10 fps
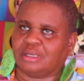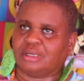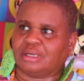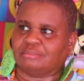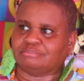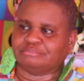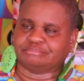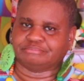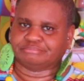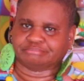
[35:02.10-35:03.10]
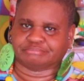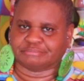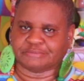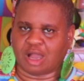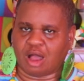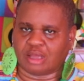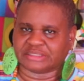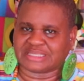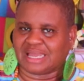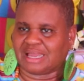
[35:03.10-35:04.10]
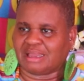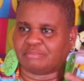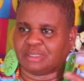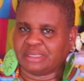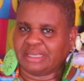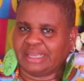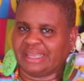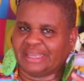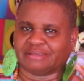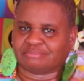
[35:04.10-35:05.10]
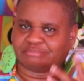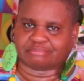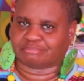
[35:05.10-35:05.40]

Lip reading: all the time and